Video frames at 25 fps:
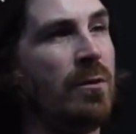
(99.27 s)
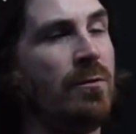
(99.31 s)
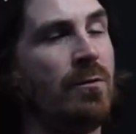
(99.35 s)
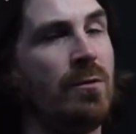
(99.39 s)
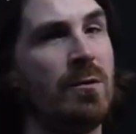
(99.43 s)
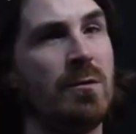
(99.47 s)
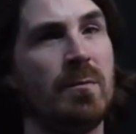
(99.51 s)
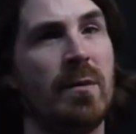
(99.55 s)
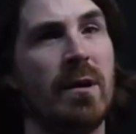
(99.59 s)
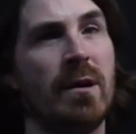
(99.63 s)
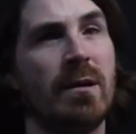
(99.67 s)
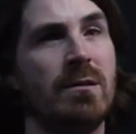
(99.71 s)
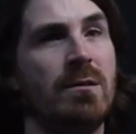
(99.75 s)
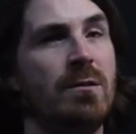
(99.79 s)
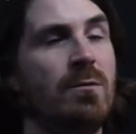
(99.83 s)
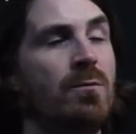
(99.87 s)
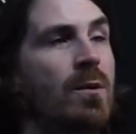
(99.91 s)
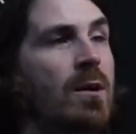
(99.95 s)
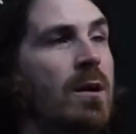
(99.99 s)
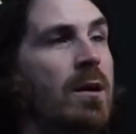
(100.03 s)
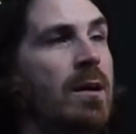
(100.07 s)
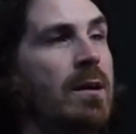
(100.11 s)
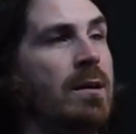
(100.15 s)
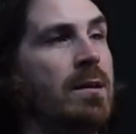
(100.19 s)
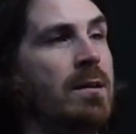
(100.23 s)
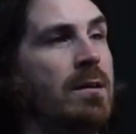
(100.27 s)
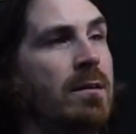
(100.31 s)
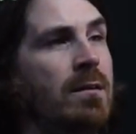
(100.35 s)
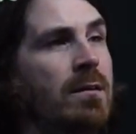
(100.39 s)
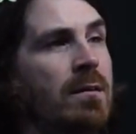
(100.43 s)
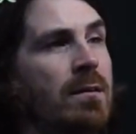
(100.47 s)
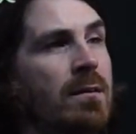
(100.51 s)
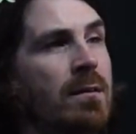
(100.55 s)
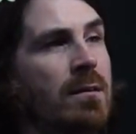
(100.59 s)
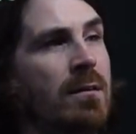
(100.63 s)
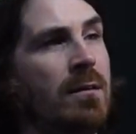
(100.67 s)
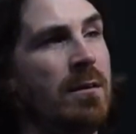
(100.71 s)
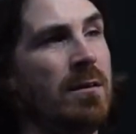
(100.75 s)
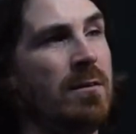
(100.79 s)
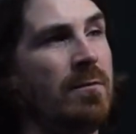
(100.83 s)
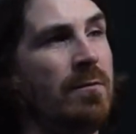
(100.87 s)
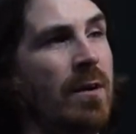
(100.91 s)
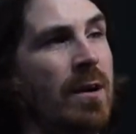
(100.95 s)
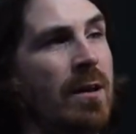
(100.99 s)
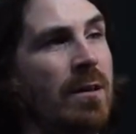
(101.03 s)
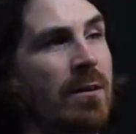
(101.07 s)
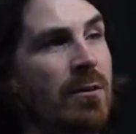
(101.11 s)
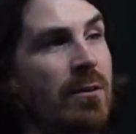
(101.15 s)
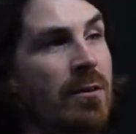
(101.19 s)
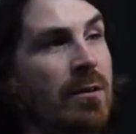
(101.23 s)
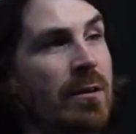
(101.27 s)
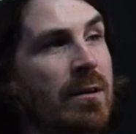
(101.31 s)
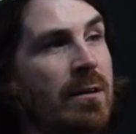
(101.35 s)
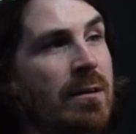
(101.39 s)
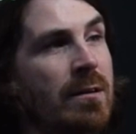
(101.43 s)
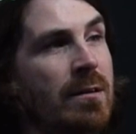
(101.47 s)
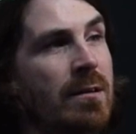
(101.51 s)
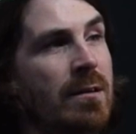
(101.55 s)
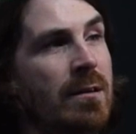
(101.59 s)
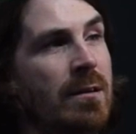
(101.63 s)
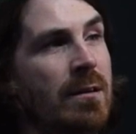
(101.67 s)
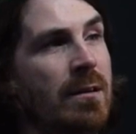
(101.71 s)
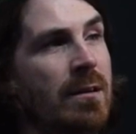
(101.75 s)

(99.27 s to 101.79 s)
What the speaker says: respect to y evaluated